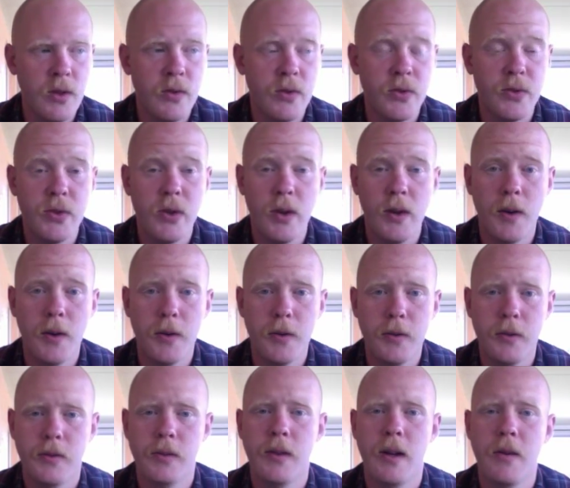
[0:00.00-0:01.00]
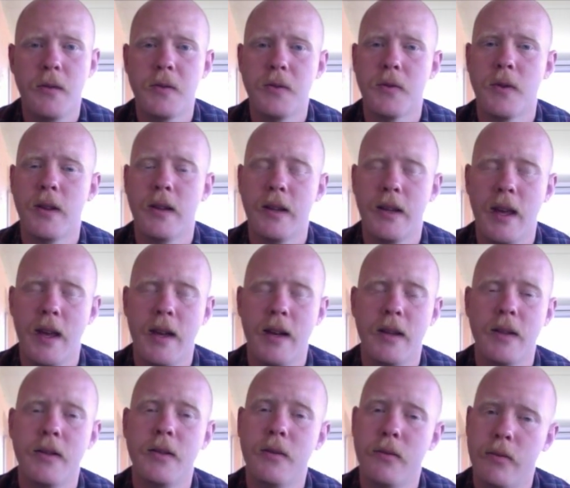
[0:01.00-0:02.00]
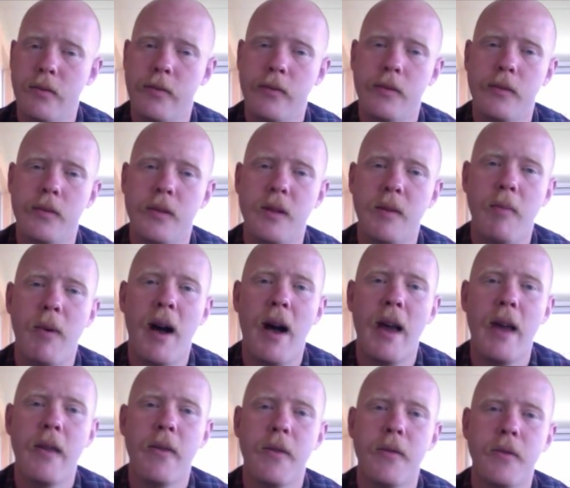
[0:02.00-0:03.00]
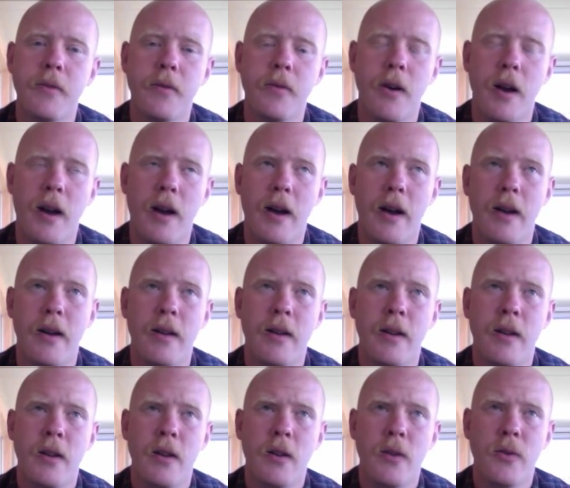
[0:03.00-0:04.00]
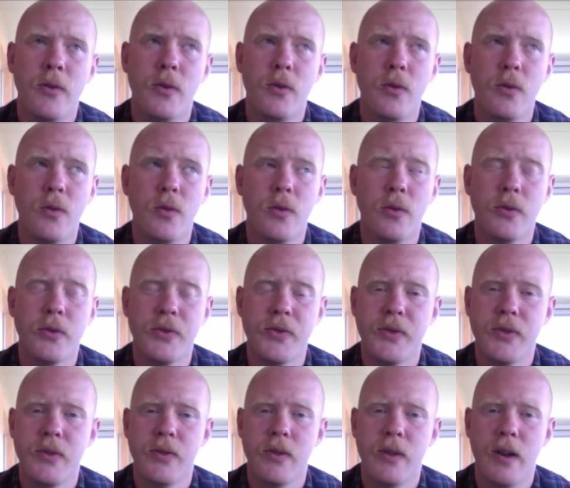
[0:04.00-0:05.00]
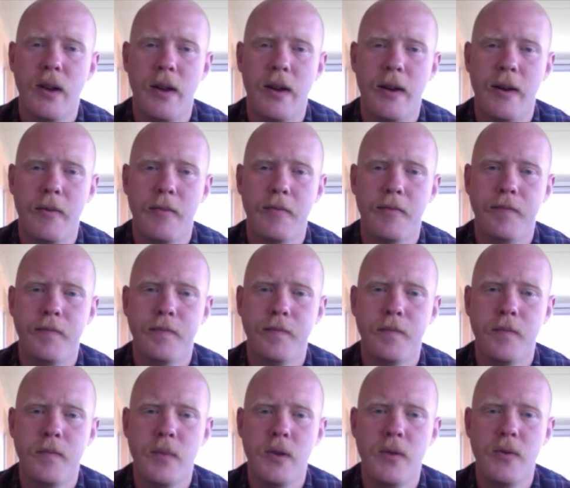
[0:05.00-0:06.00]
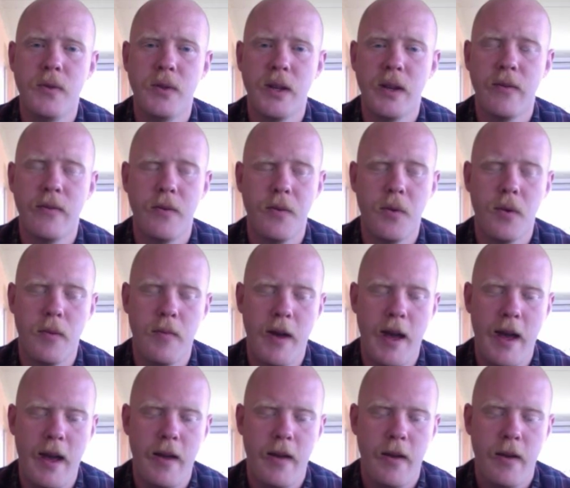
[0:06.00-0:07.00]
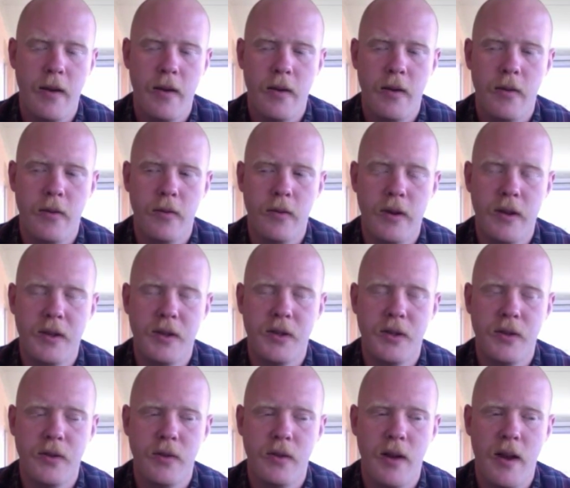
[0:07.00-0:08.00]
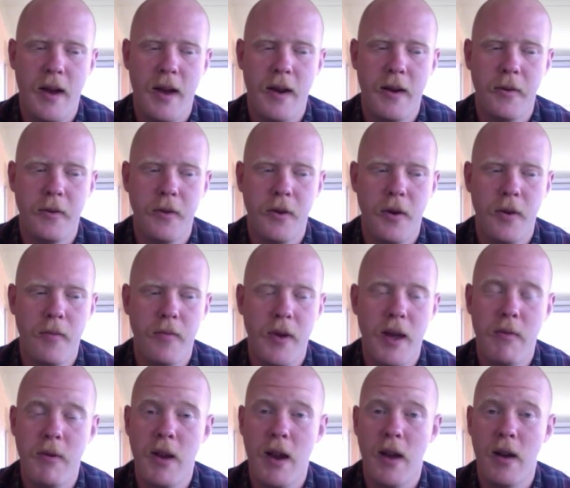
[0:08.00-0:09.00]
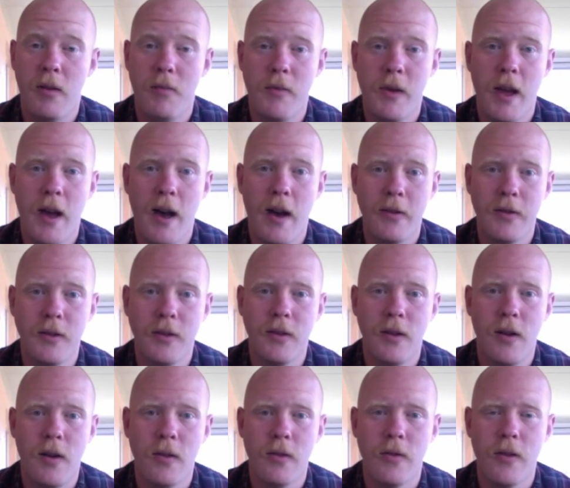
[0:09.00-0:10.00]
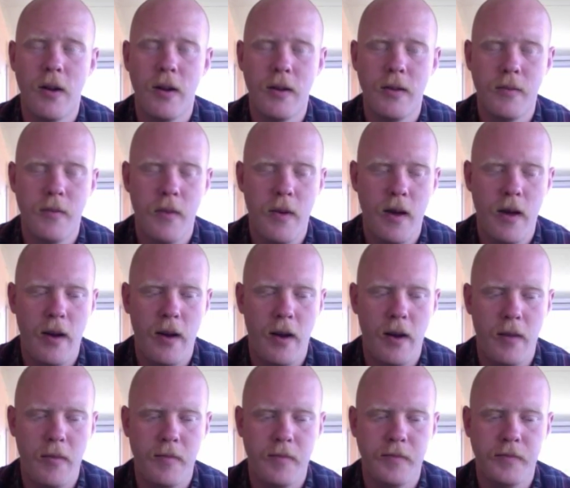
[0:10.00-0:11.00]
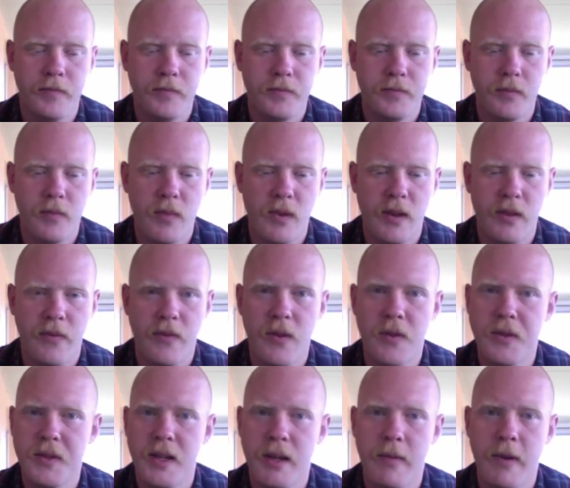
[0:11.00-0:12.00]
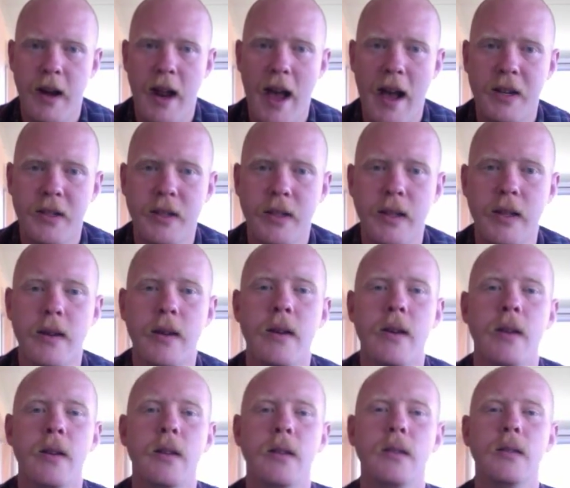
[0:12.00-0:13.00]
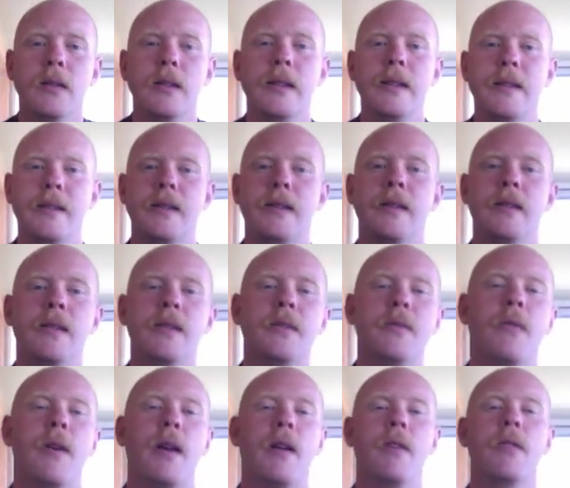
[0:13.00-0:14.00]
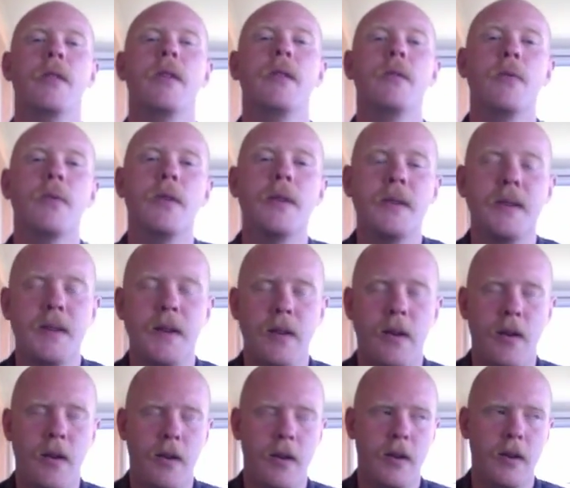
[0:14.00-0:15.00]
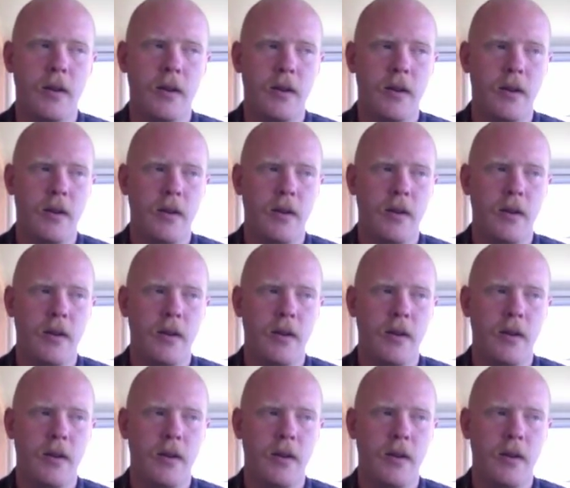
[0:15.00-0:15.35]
So I was relegated to buy it through Google's music format, which I don't know, maybe it helped me out in the long run. The first time I'd actually listened to this record, it was on